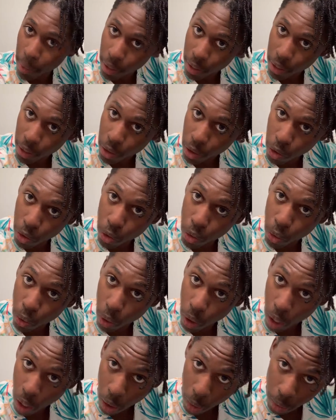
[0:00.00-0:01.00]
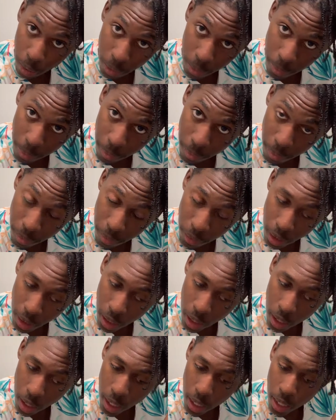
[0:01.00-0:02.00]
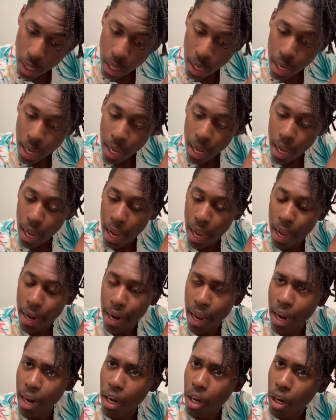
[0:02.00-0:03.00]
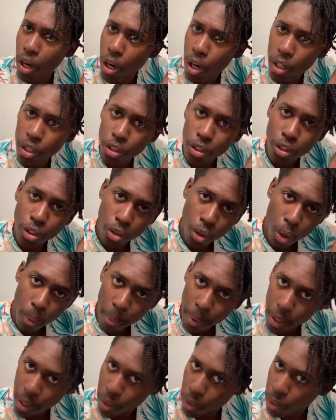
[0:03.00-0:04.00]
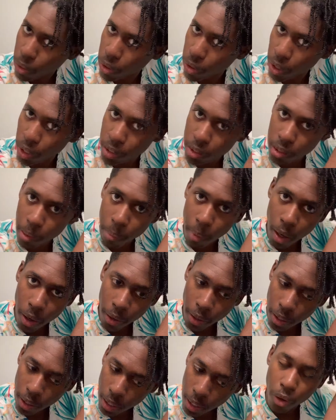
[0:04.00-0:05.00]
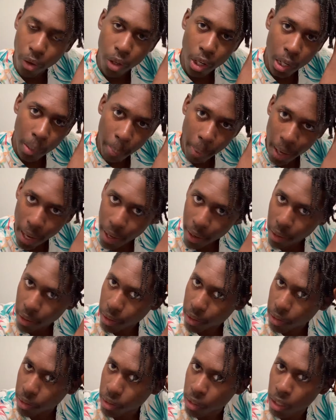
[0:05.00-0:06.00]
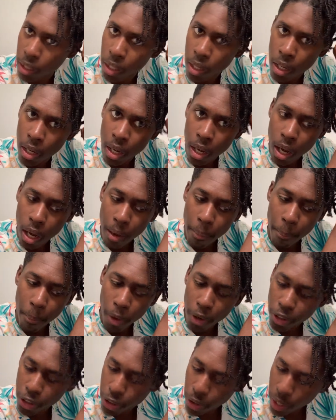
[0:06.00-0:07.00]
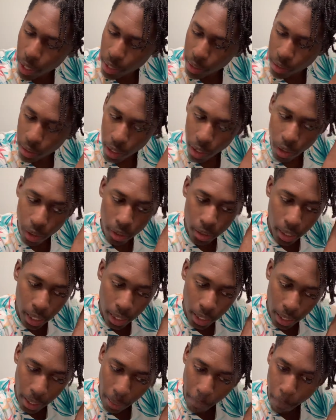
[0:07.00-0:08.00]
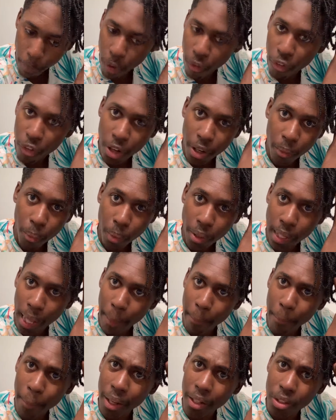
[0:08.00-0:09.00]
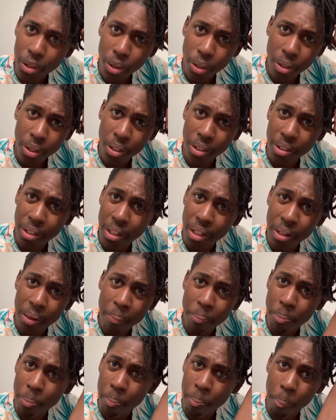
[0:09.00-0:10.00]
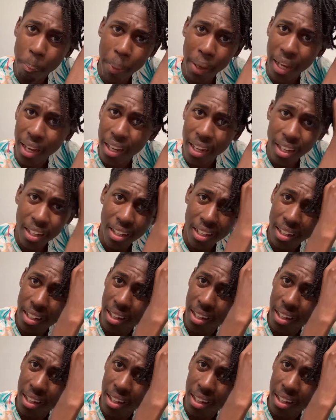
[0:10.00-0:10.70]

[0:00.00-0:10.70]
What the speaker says: my hair grow out, and I learned so many new things about it. Curl patterns, moisturize. I learned that like puffing it with that metal pick